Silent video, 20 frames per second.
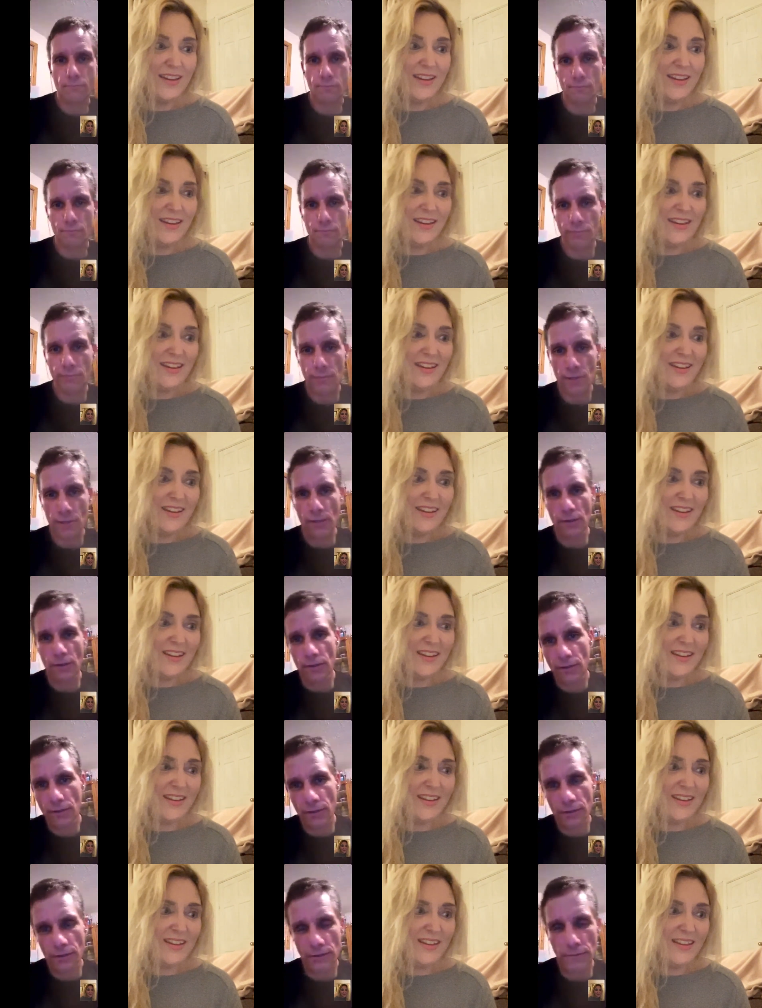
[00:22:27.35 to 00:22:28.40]

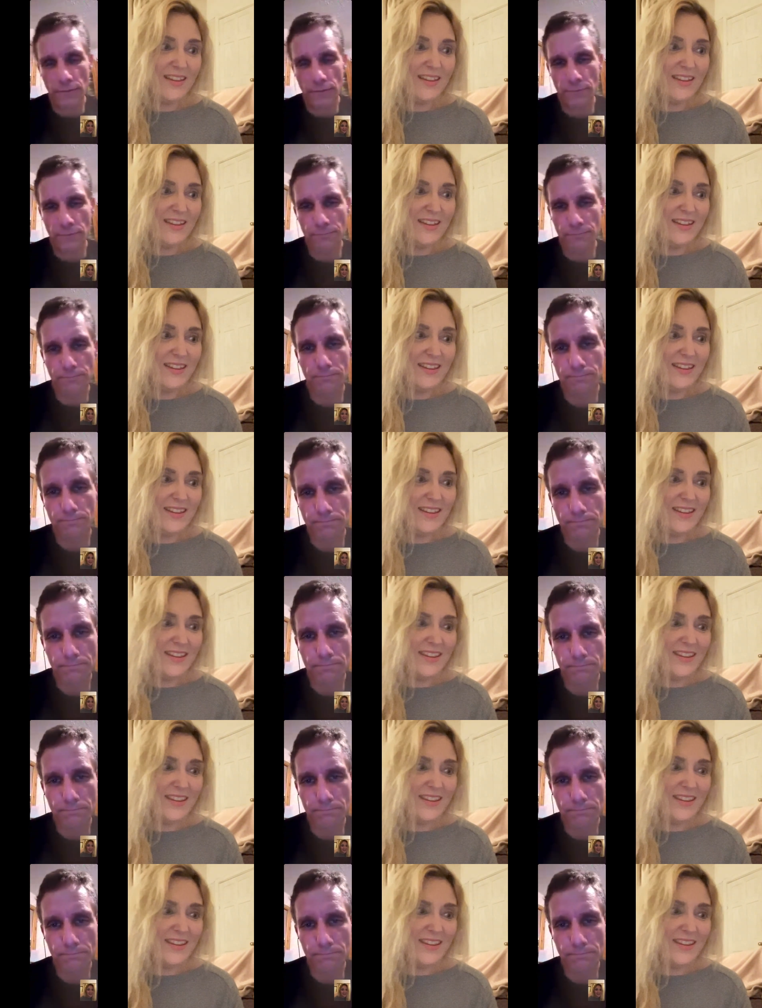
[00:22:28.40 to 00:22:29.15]
Nothing is said.